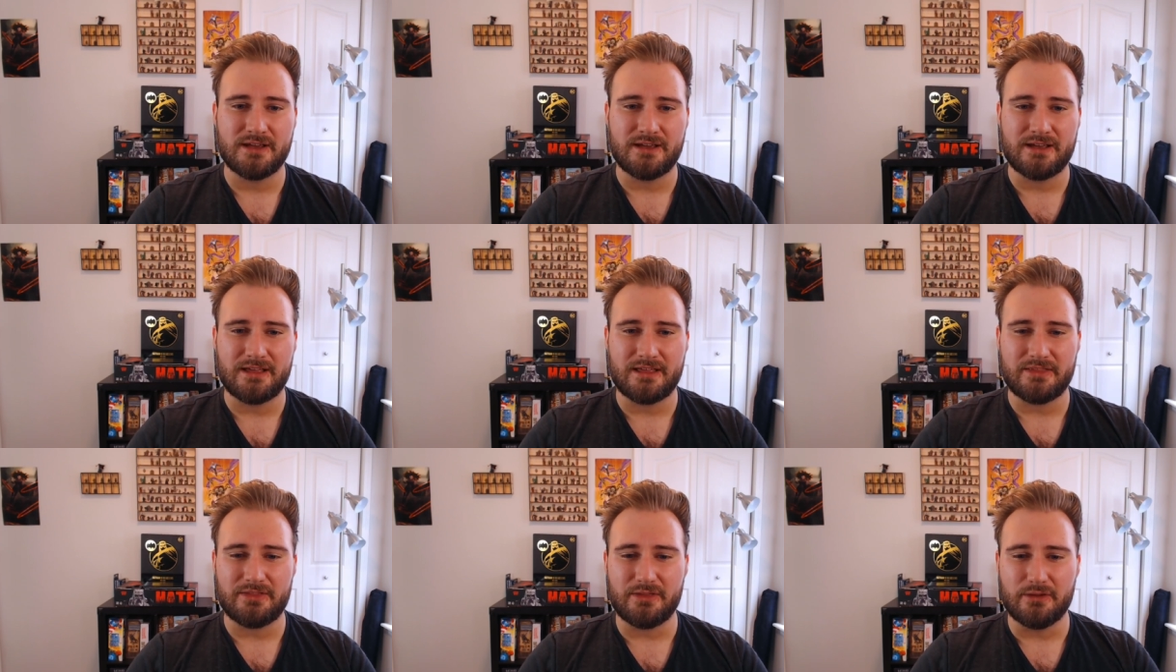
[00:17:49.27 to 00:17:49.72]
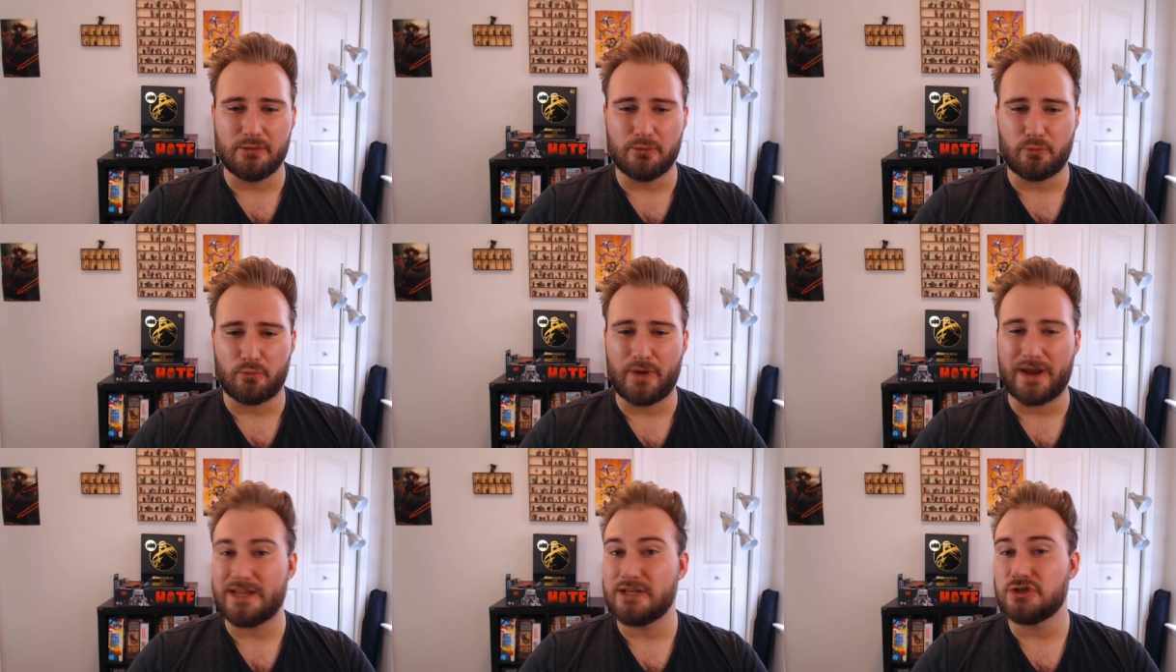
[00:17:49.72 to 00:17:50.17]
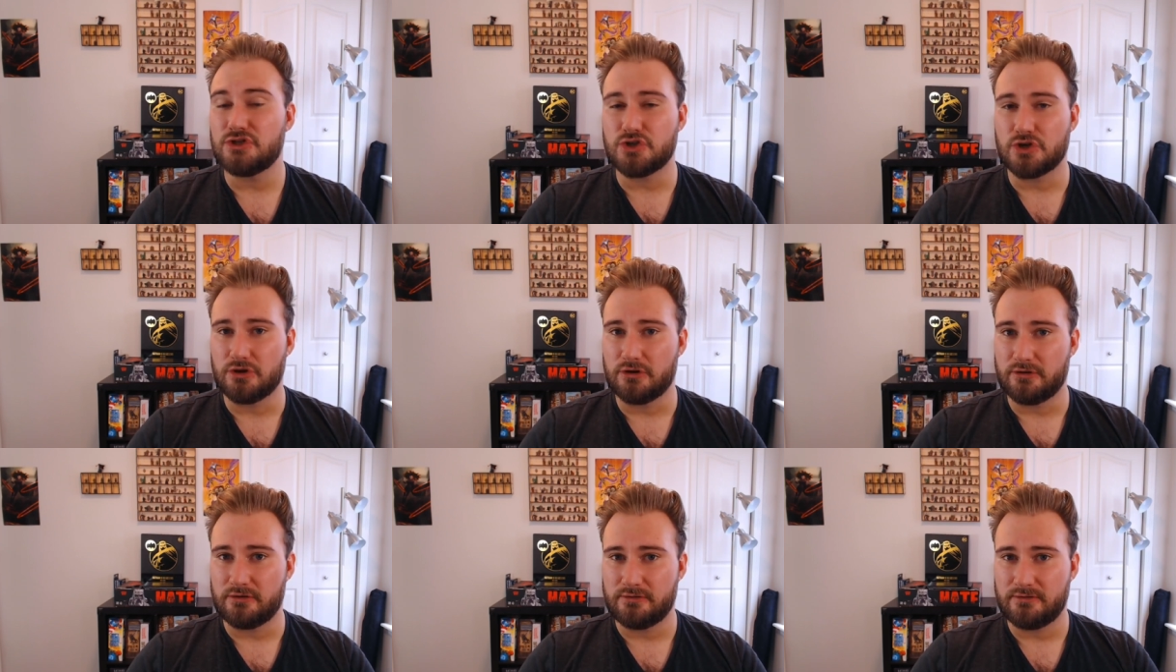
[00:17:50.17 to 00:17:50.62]
The
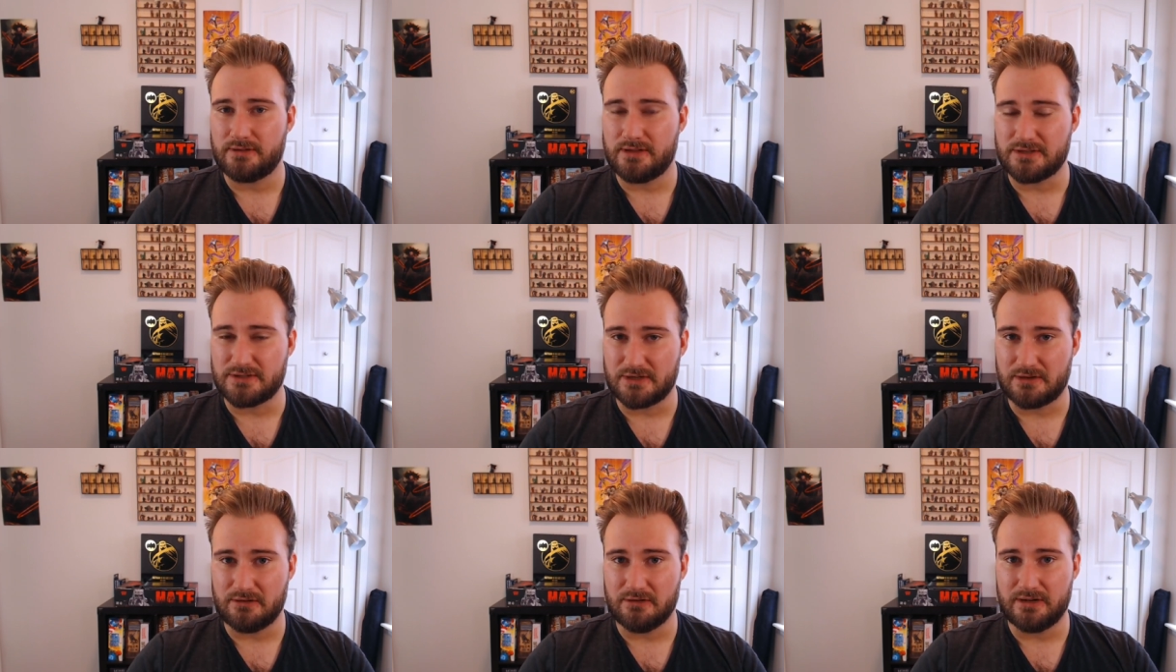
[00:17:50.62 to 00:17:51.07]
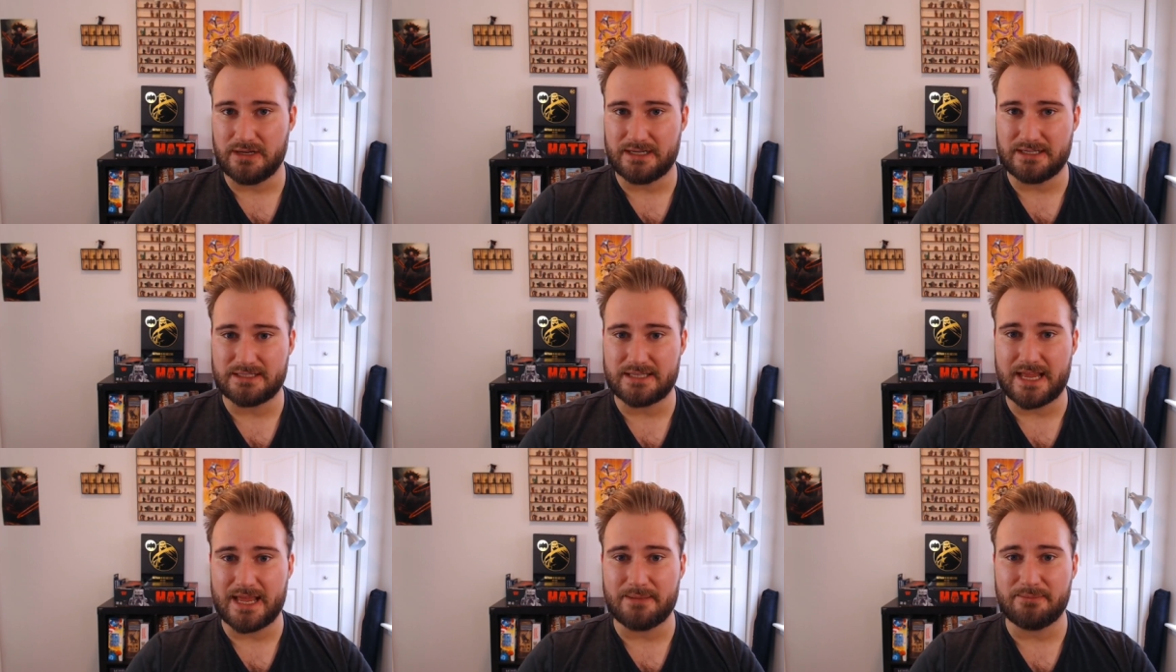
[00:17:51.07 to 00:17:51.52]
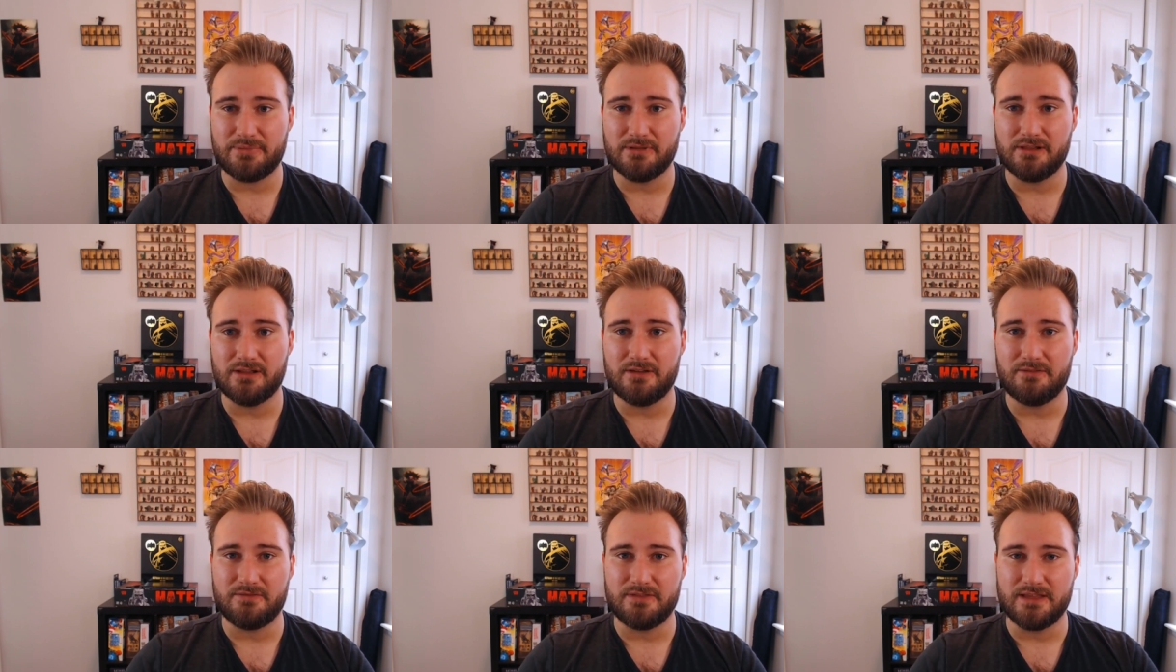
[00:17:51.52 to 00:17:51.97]
ranger is a good example
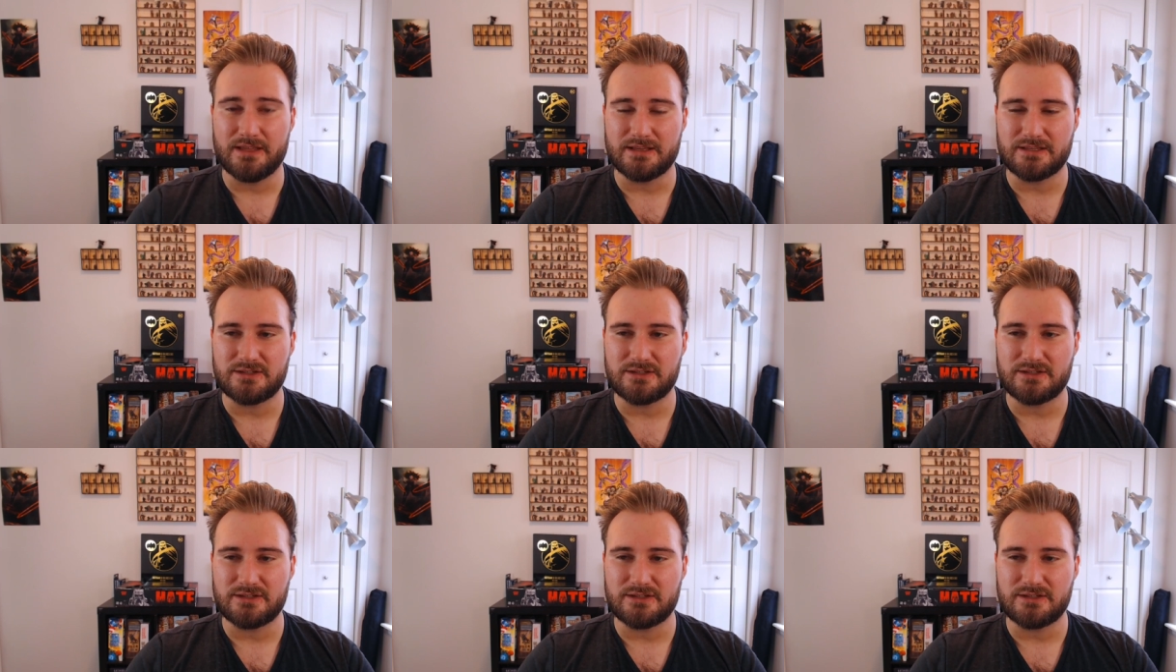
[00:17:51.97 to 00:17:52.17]
of this.